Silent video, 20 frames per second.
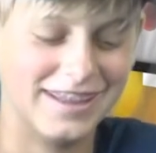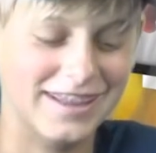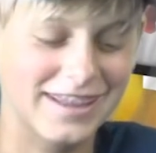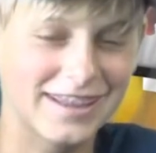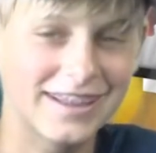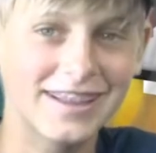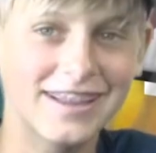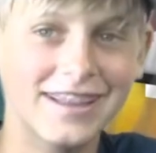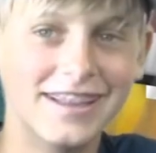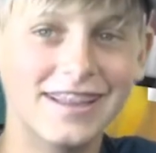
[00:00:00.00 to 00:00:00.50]

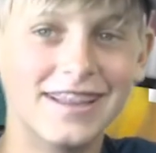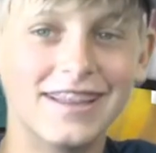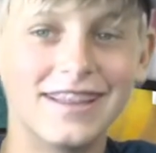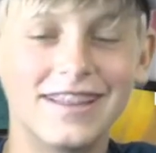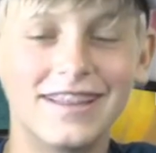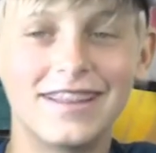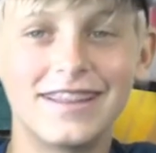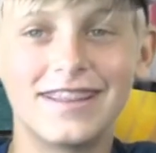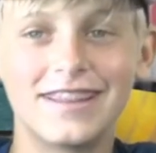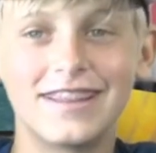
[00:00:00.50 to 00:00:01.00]

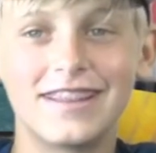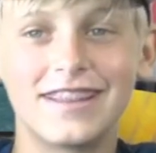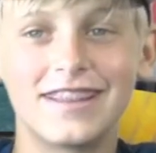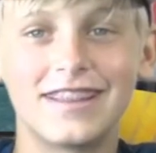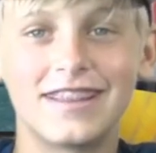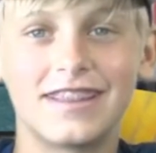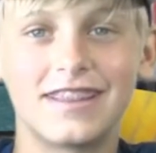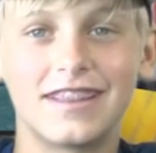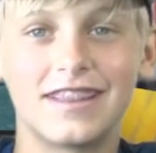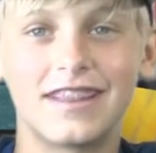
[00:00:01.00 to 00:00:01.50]

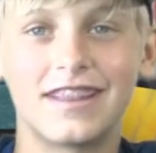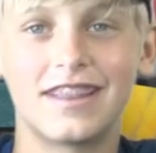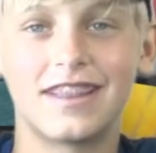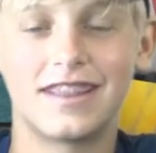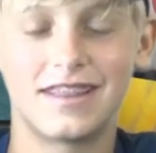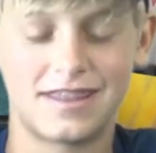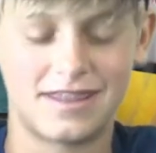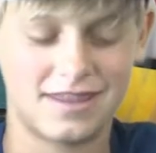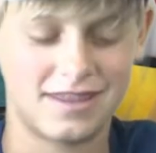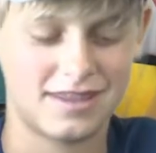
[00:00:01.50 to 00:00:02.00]

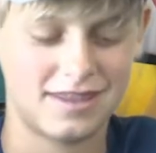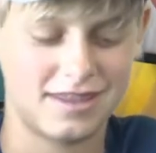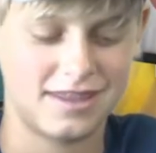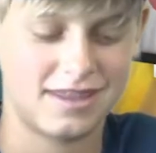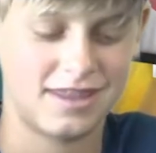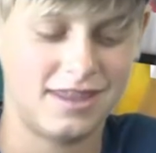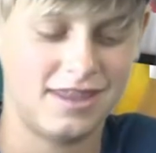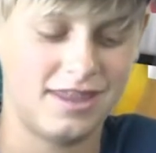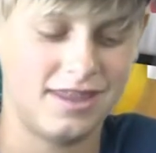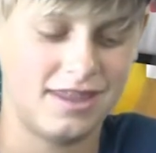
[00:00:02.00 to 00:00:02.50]

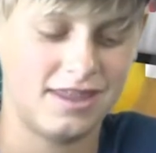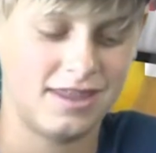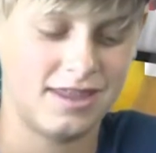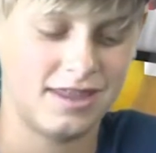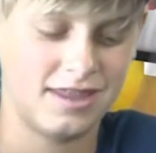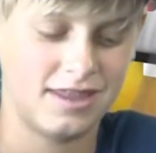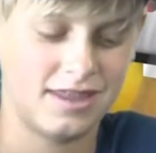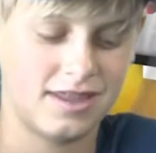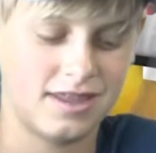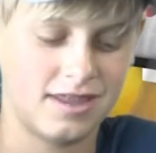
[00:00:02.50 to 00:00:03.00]

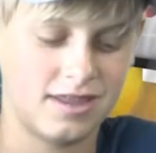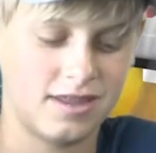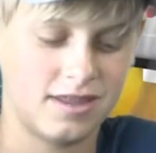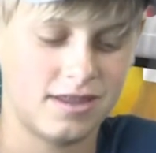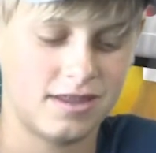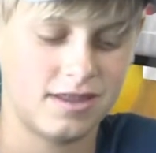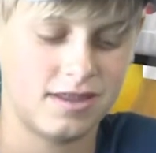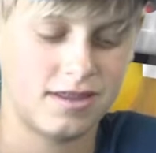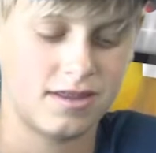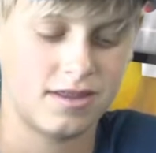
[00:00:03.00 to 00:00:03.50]

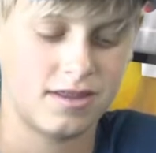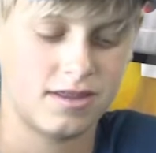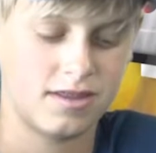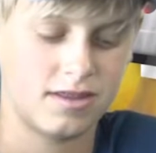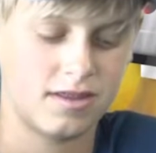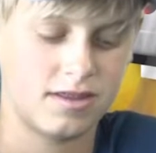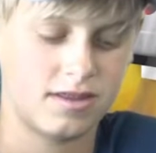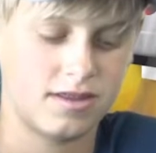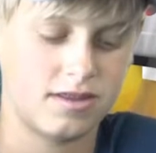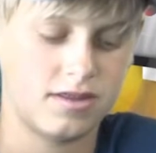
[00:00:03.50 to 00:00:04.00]

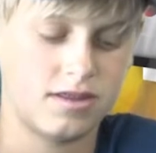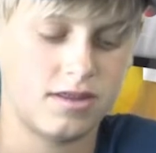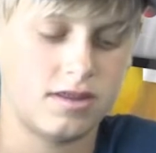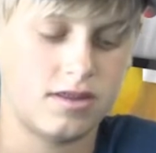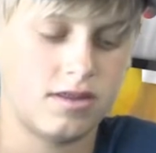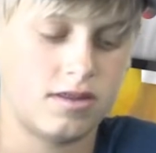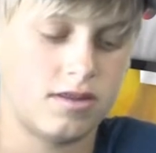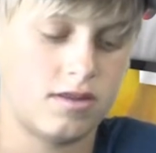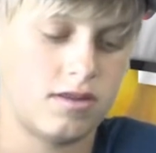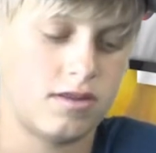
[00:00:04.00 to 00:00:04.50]

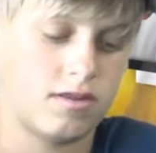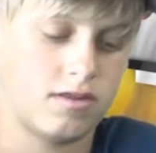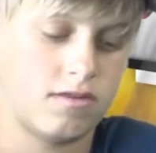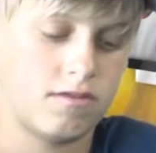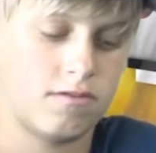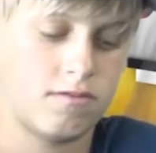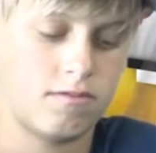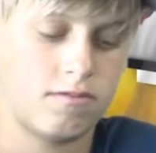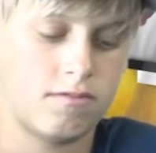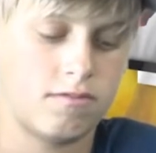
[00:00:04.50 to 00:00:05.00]

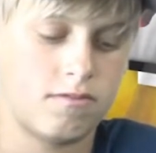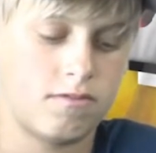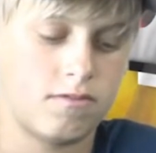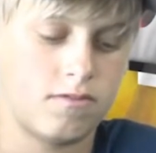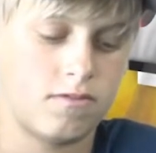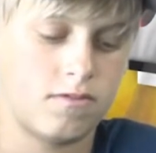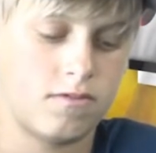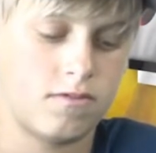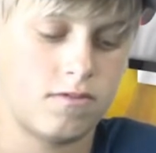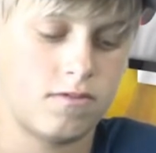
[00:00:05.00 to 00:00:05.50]

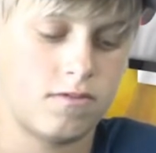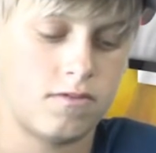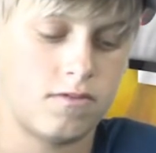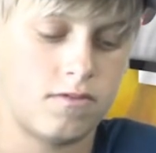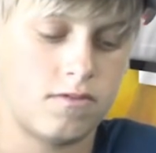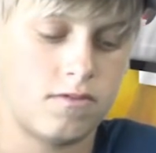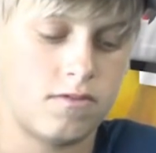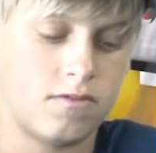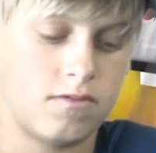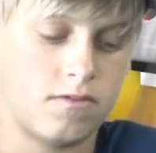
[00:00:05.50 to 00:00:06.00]

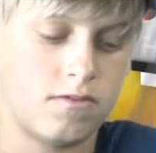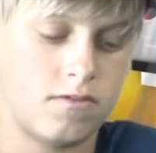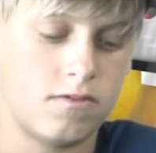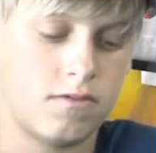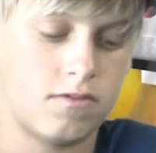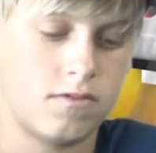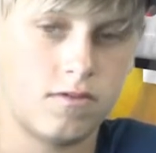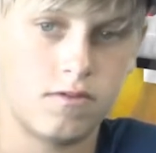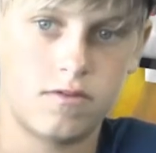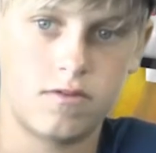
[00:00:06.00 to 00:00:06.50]

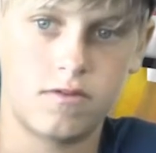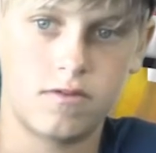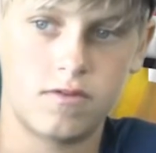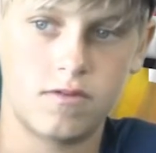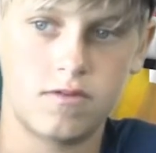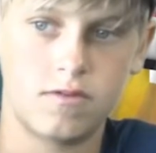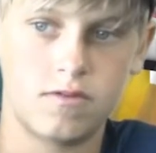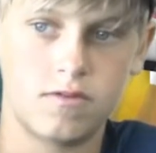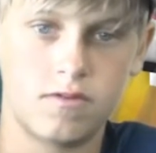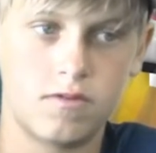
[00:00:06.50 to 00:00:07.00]

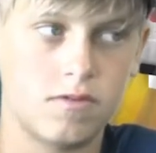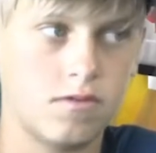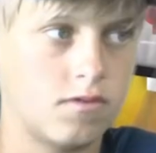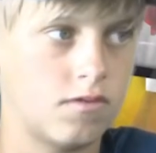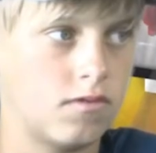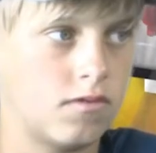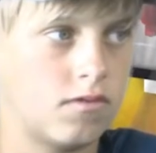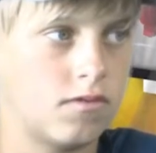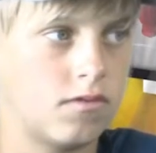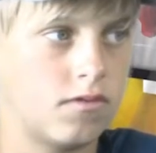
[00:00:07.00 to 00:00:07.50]

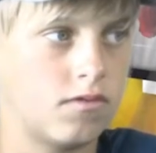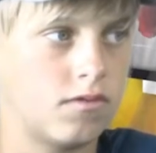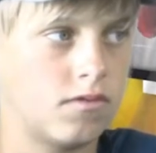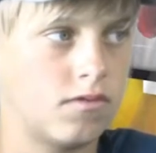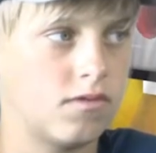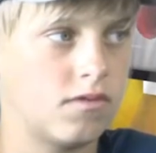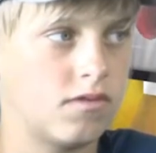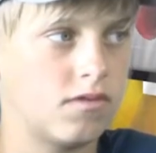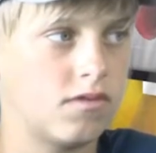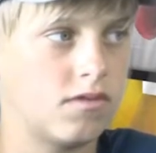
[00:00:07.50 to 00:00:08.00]
This person isn't speaking.